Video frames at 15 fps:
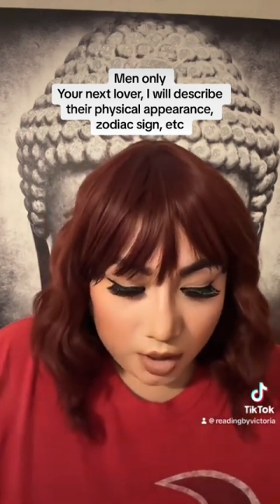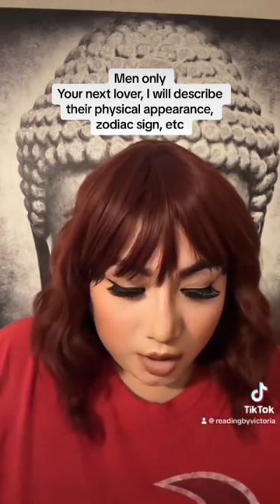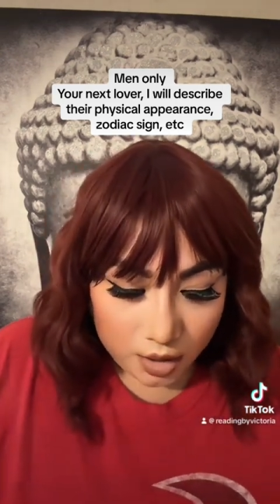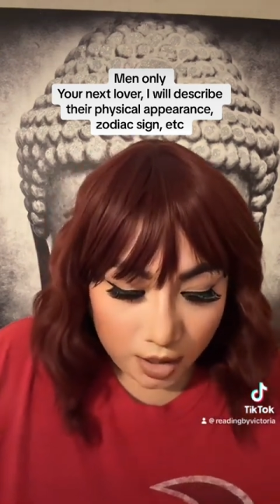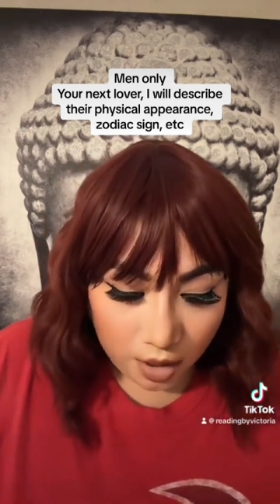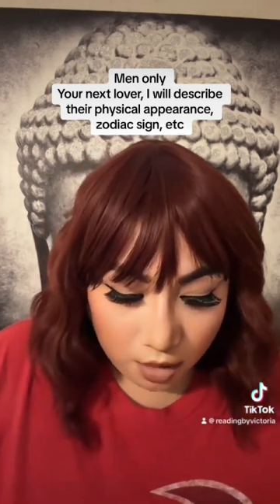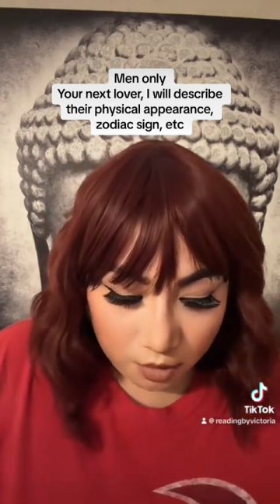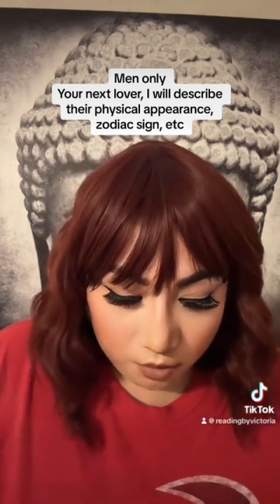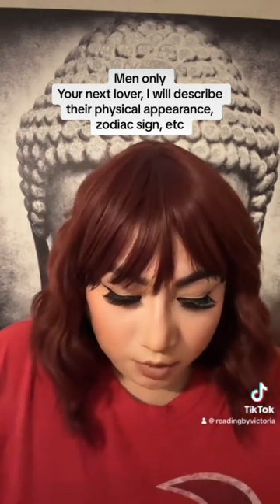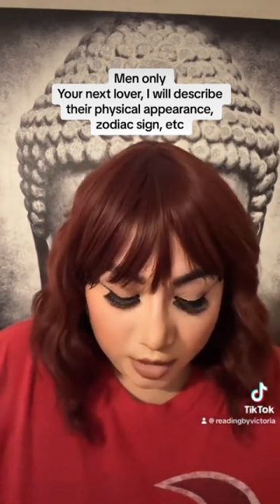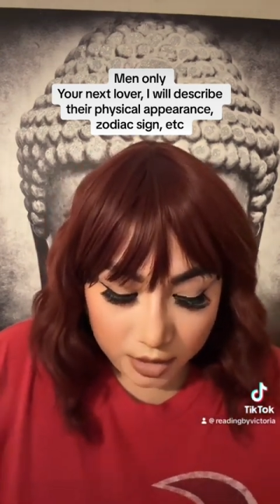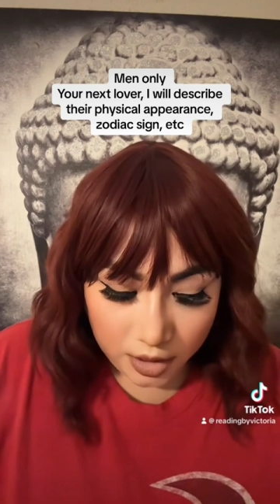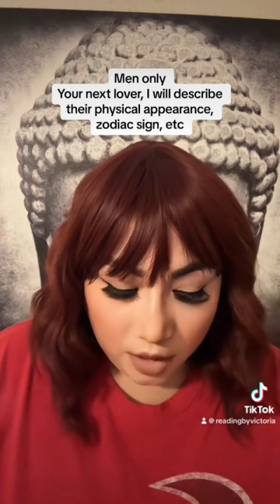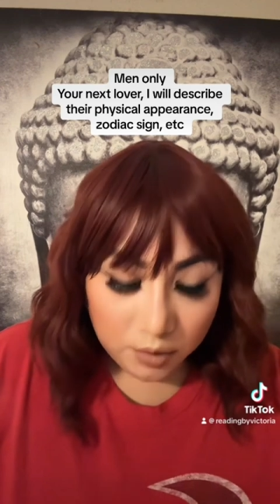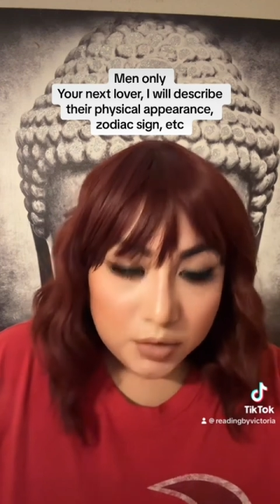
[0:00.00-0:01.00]
Now, when it
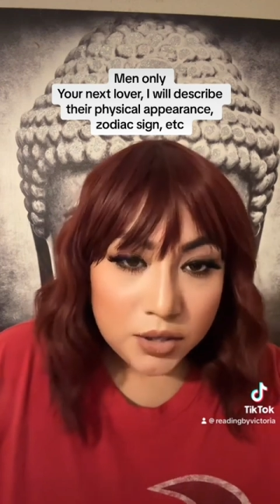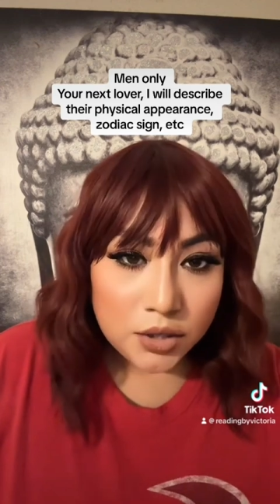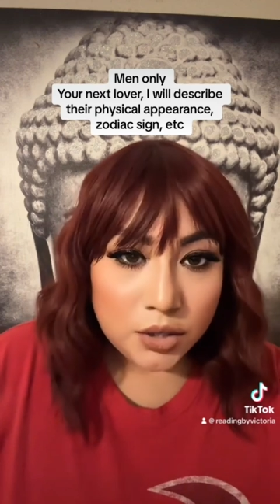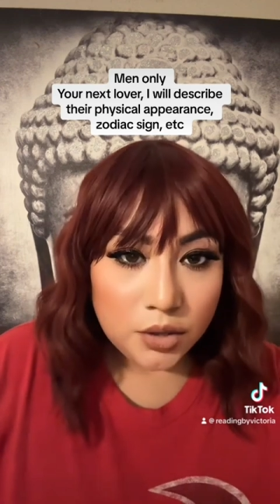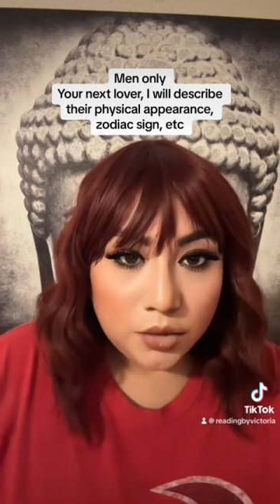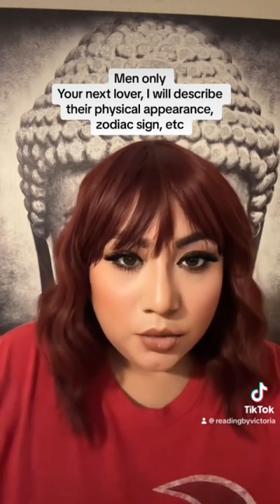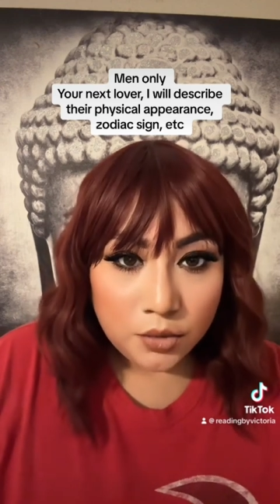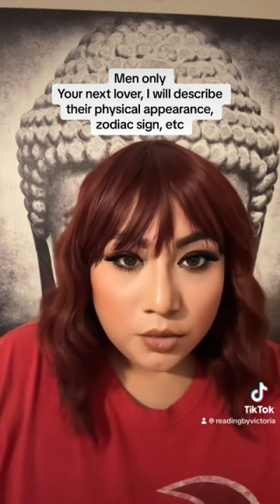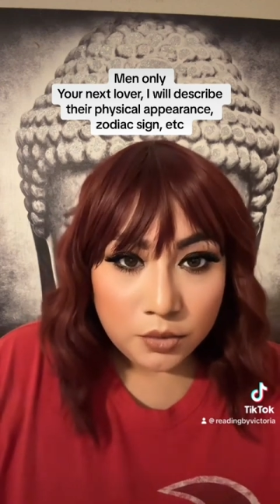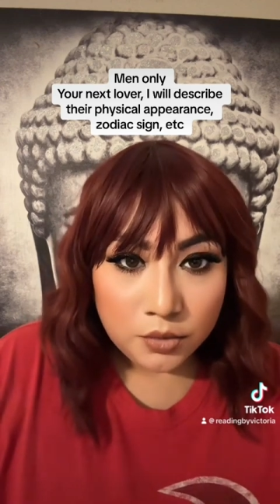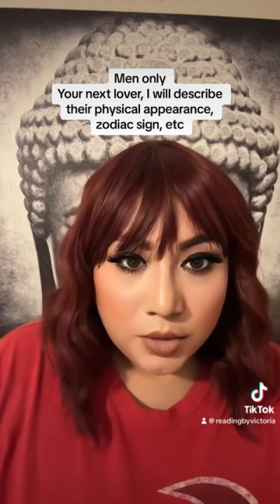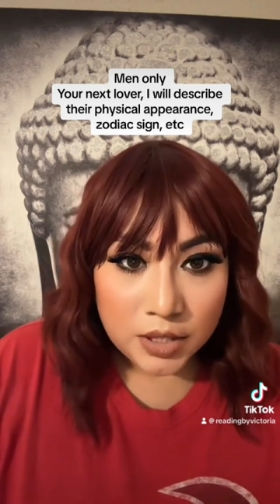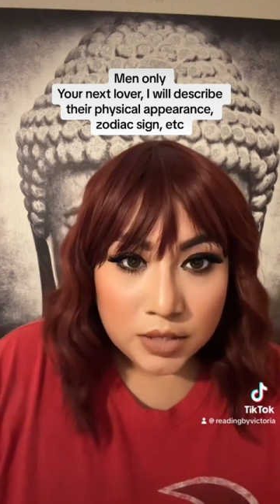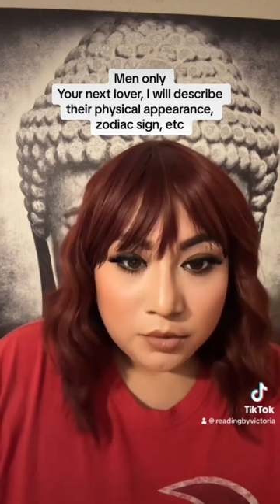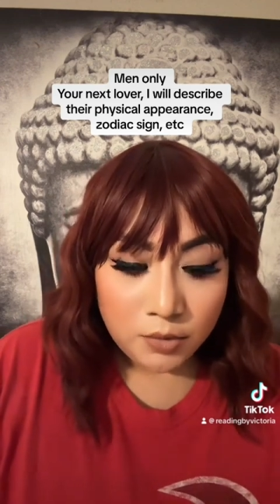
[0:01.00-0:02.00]
comes to
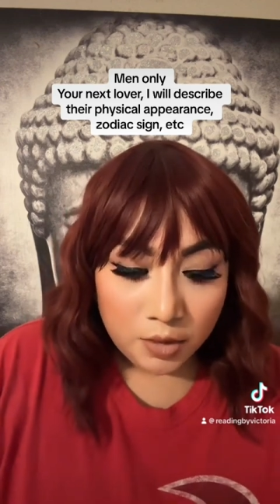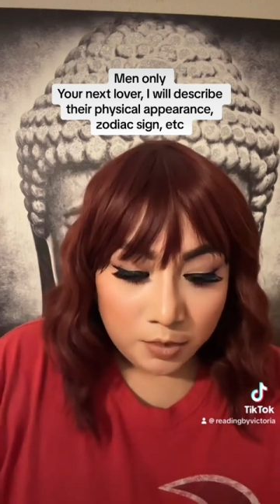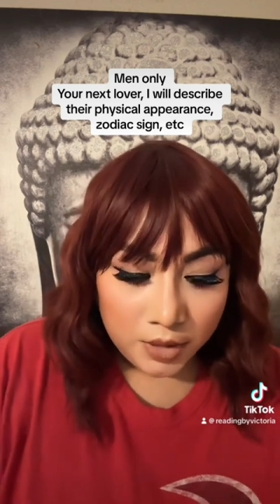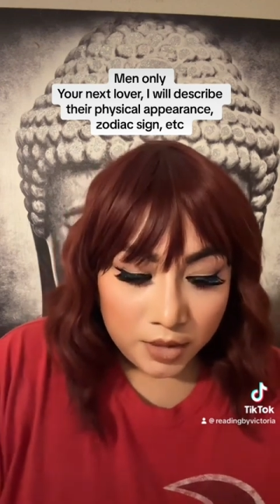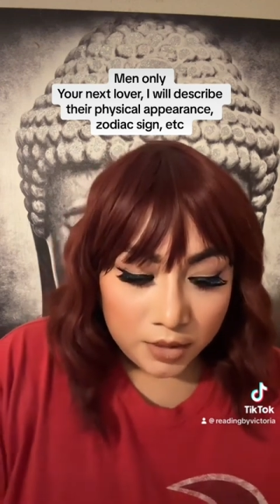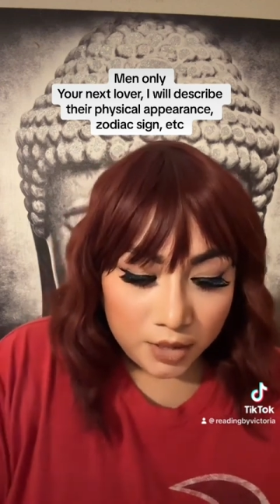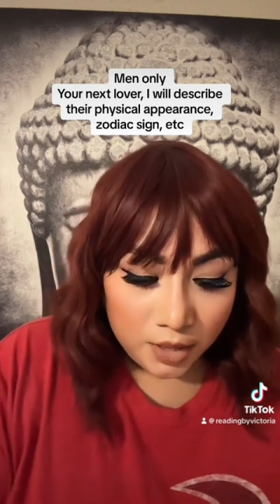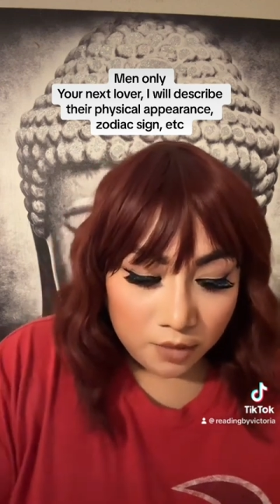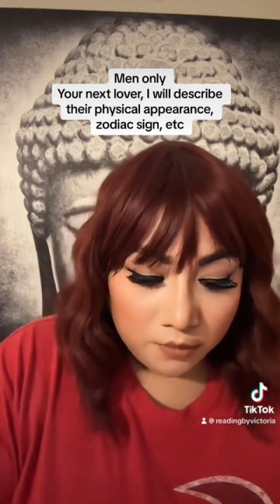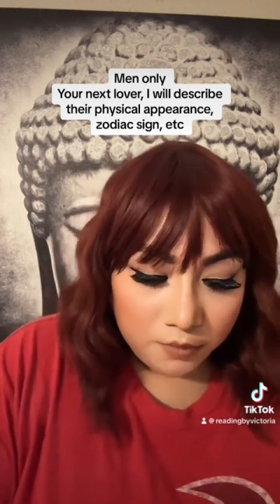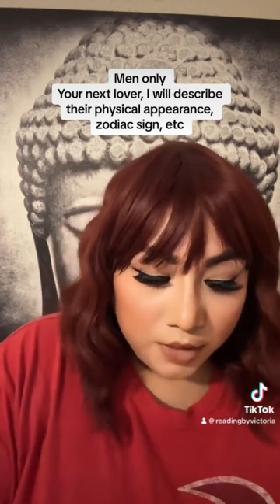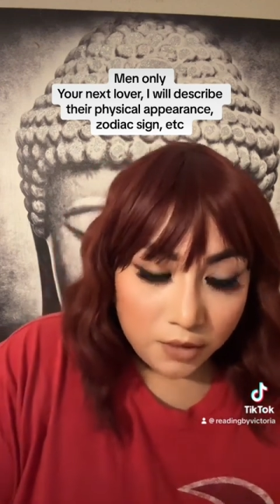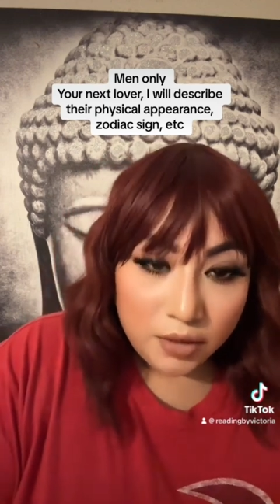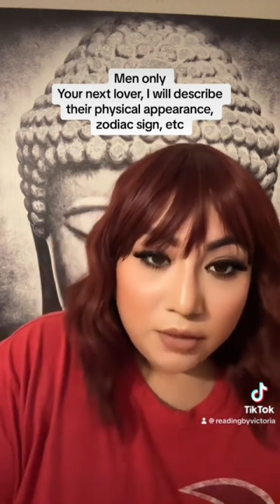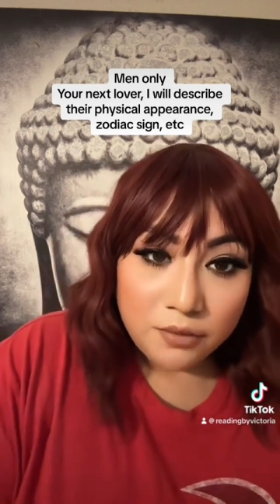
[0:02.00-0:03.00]
these women, they are
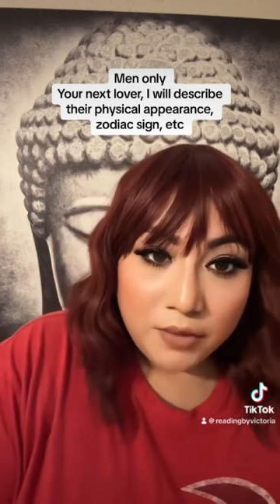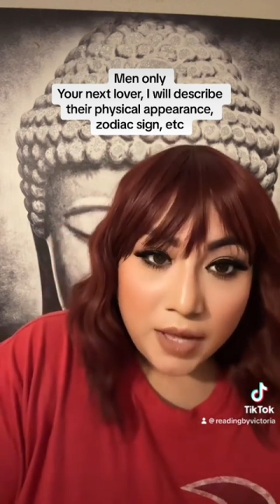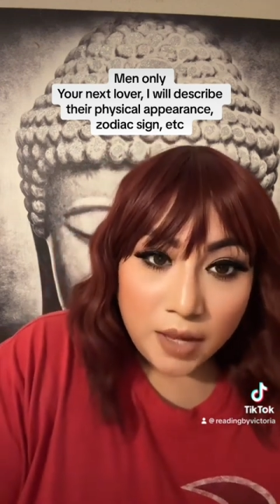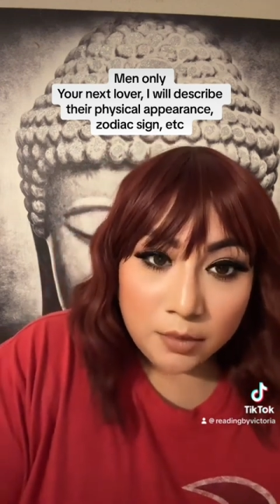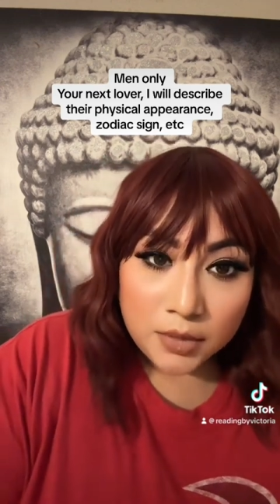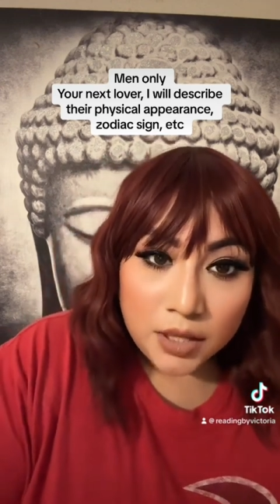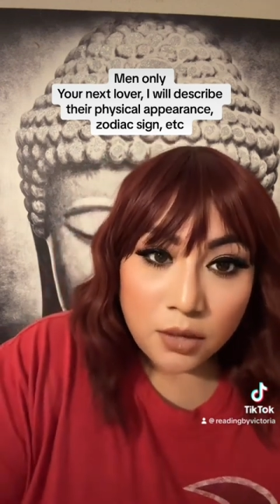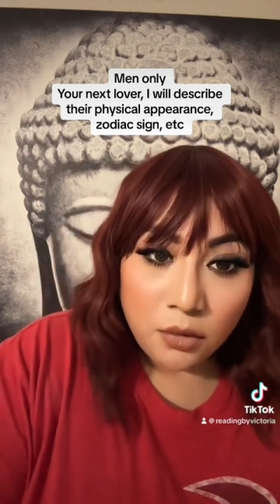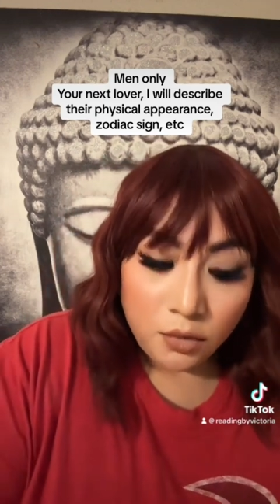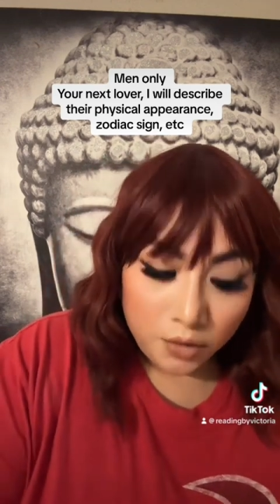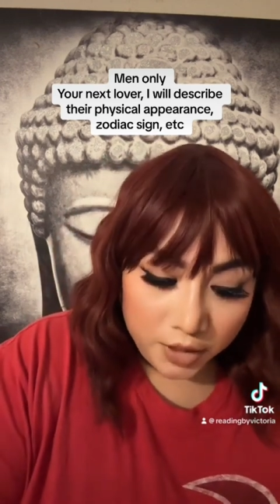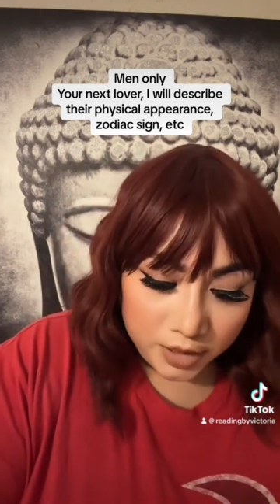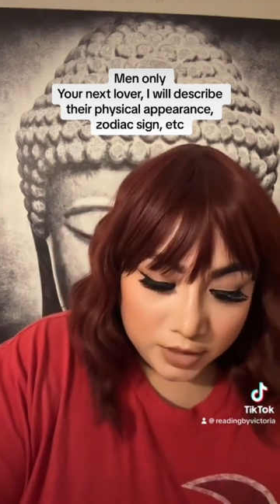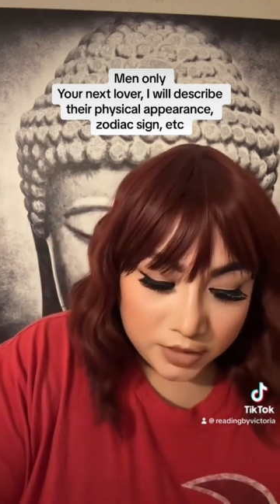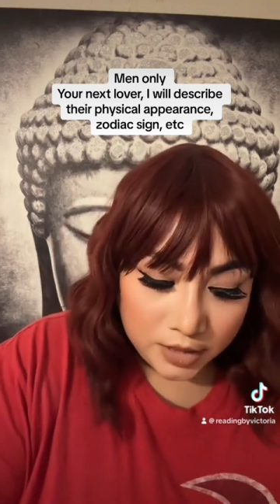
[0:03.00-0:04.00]
very family
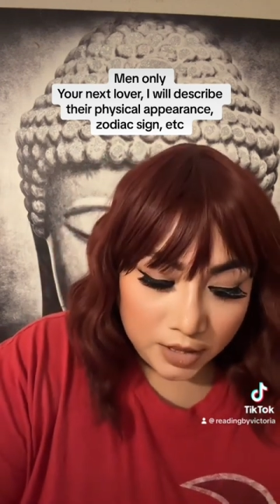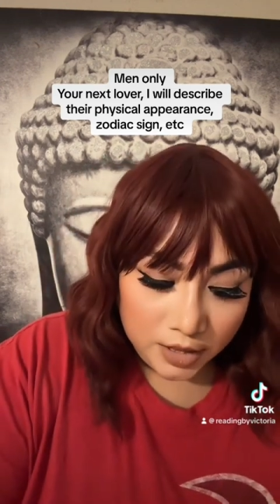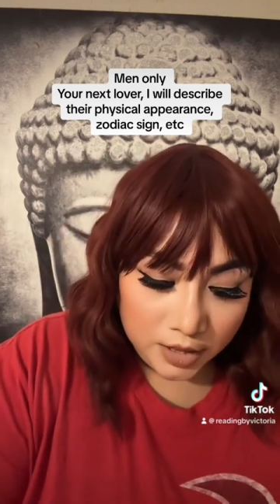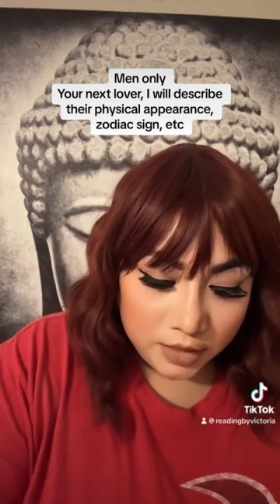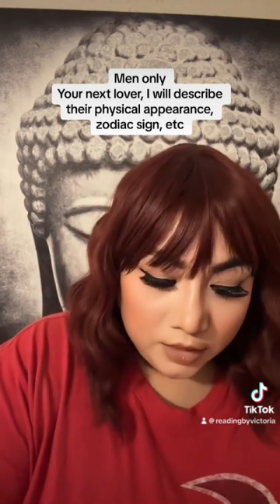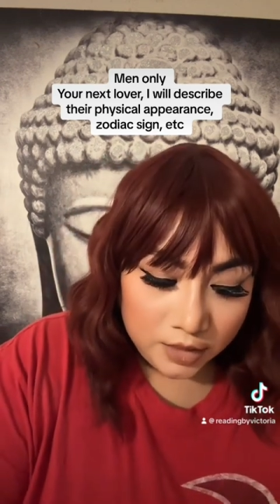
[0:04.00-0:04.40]
oriented.